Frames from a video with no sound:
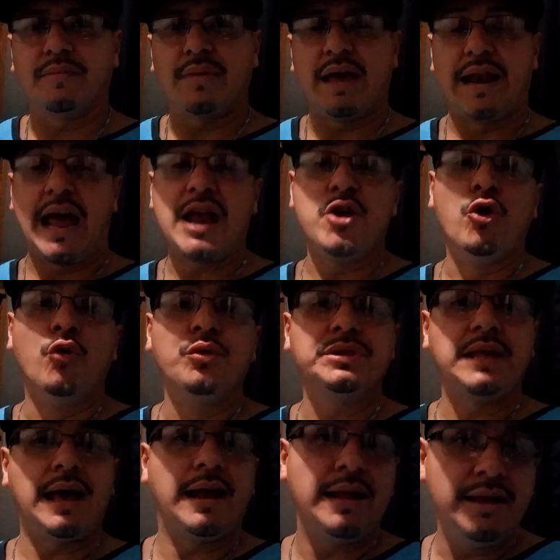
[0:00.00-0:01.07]
And I know what
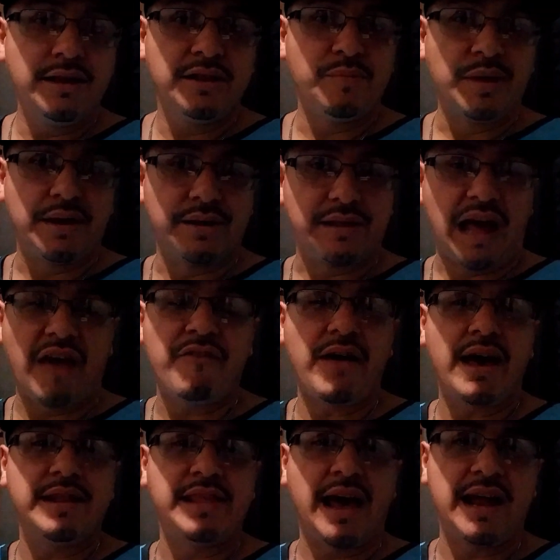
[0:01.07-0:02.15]
that is, because I've
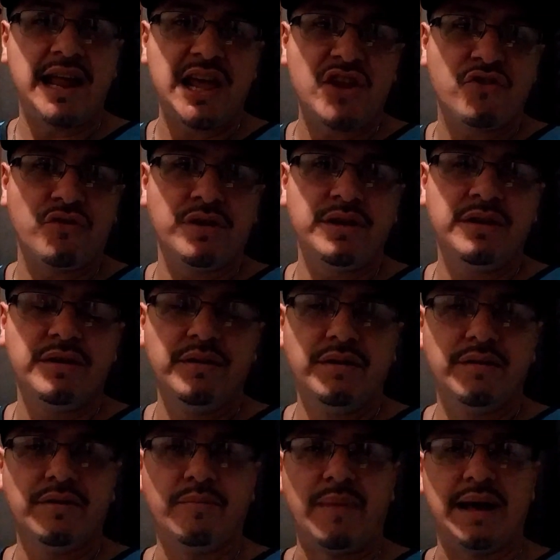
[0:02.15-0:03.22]
had that hatred
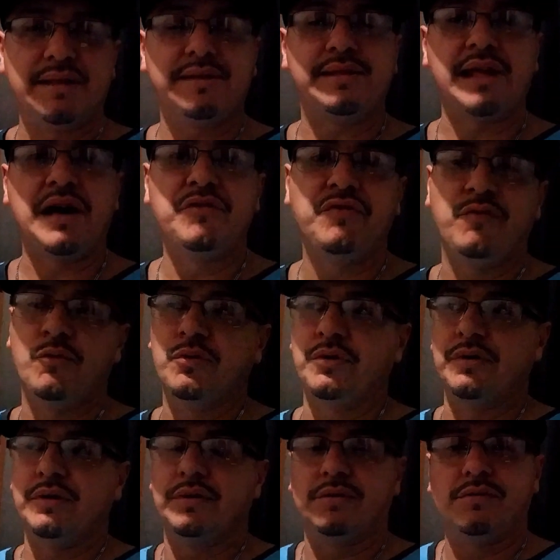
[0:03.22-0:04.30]
myself
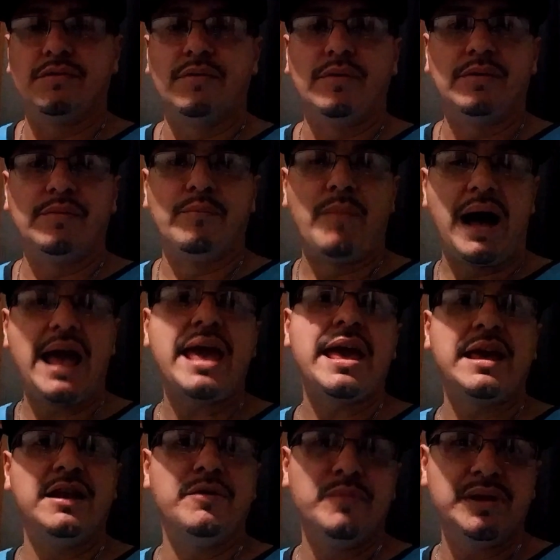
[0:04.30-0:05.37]
for my
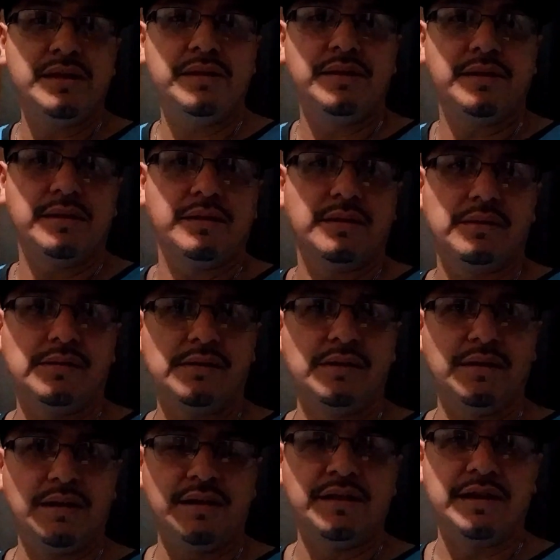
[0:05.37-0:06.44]
enemies
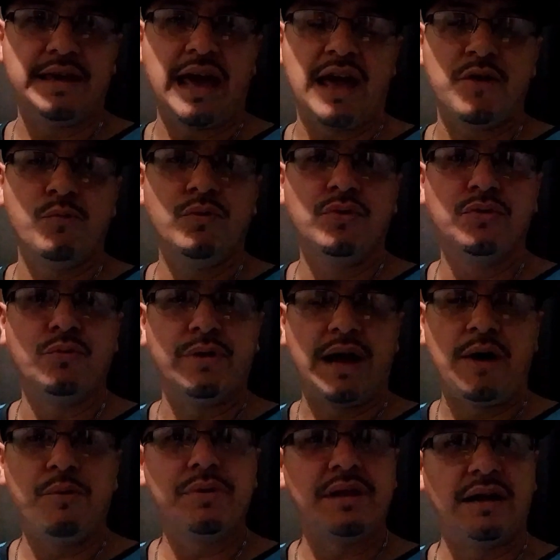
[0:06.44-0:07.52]
in the gang world when I
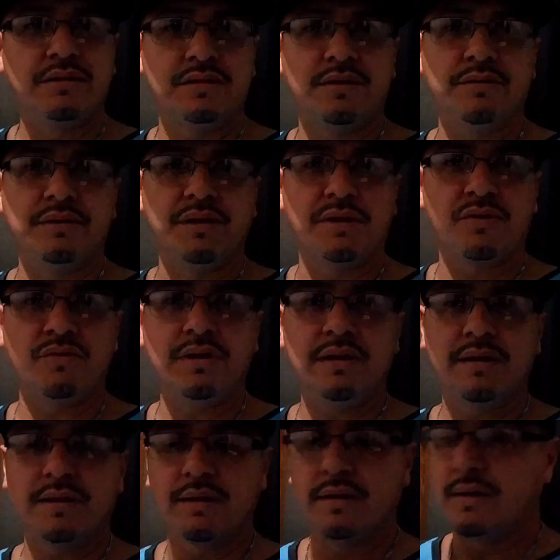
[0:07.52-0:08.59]
was out there in the streets.